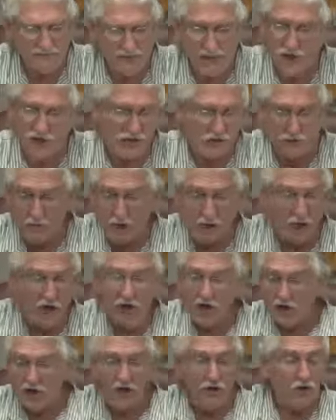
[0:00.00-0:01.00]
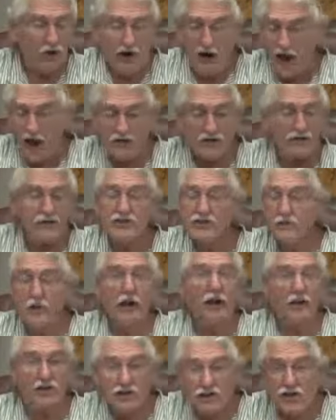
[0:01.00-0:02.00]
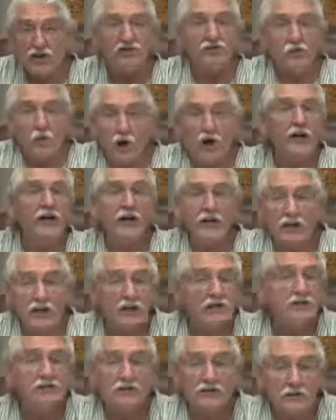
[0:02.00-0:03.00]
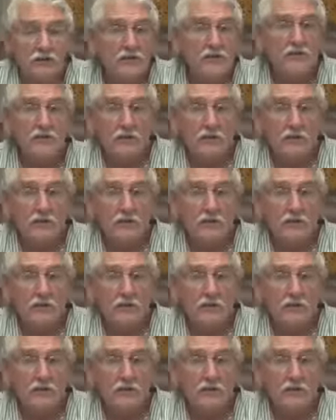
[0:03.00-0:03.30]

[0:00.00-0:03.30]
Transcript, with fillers: You're smelling, you are actually smelling just what it is.